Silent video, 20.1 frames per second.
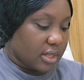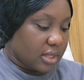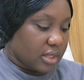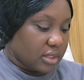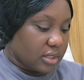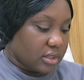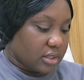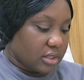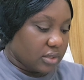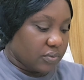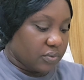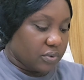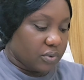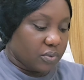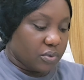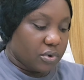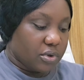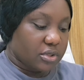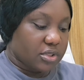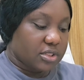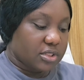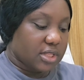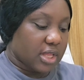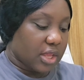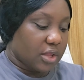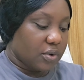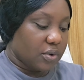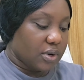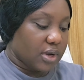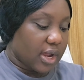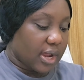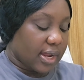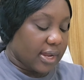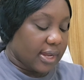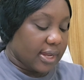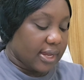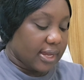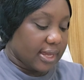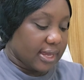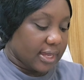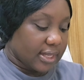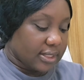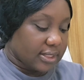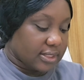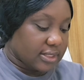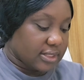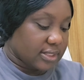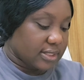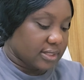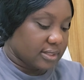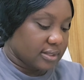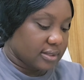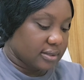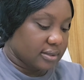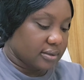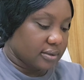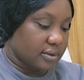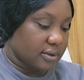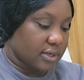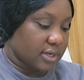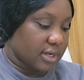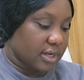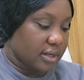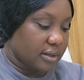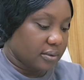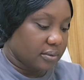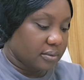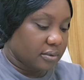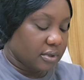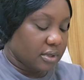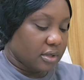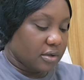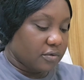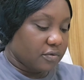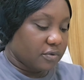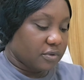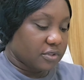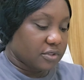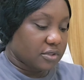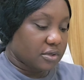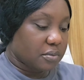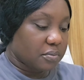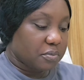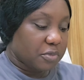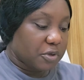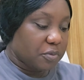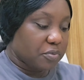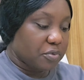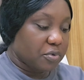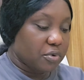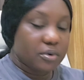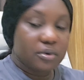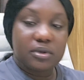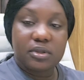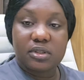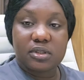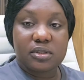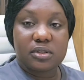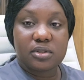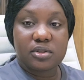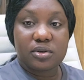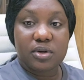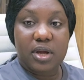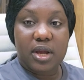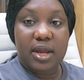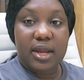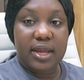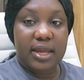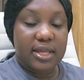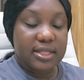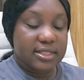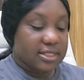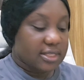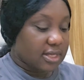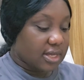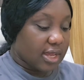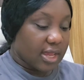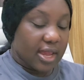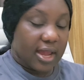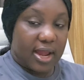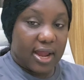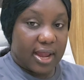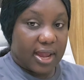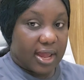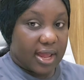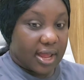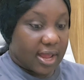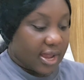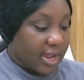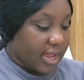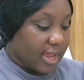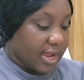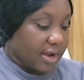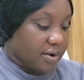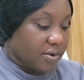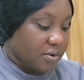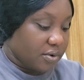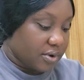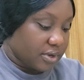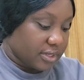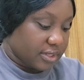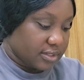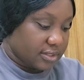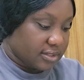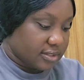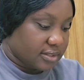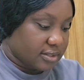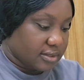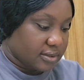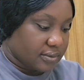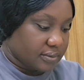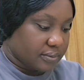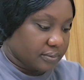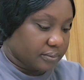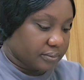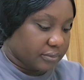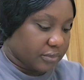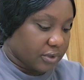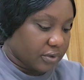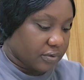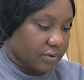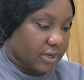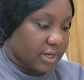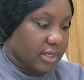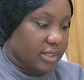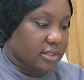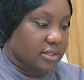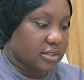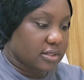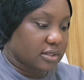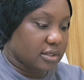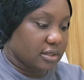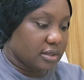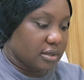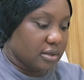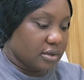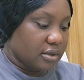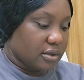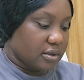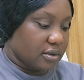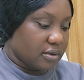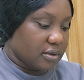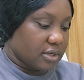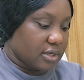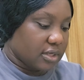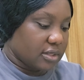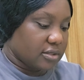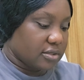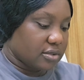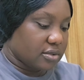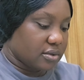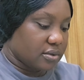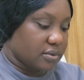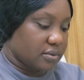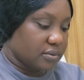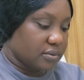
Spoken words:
the rewards that you can get. Okay, for some people you can get a higher coins. All right, okay, so